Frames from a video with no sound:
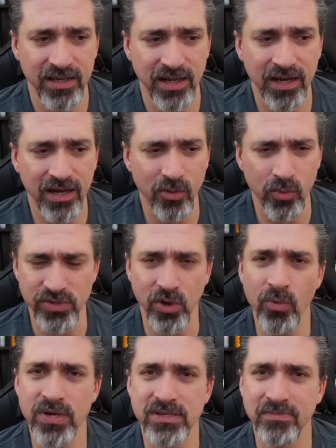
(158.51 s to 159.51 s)
Was
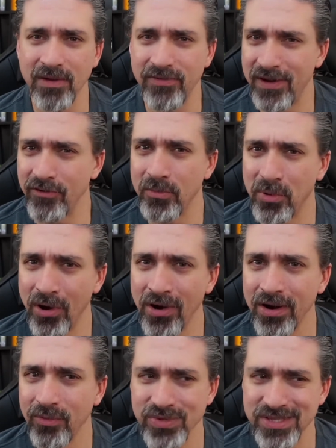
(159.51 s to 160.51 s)
always my favorite
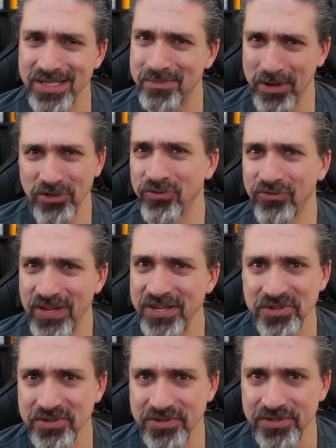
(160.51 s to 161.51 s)
part was the special
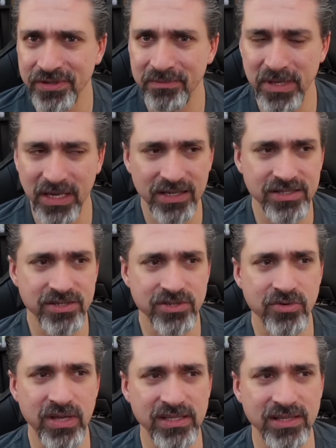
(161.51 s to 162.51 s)
features, because
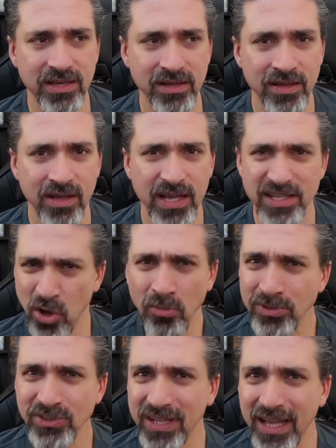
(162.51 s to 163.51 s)
it's
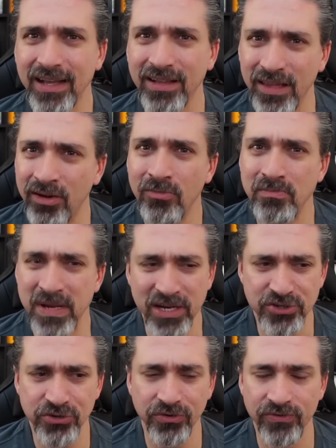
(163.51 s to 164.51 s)
almost like a little
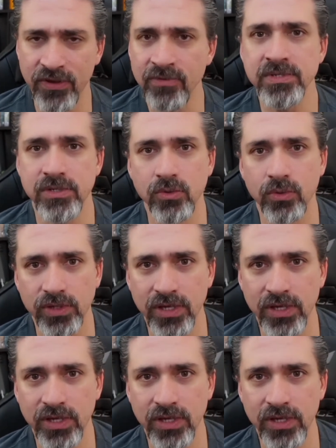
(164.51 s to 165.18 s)
miniature film school.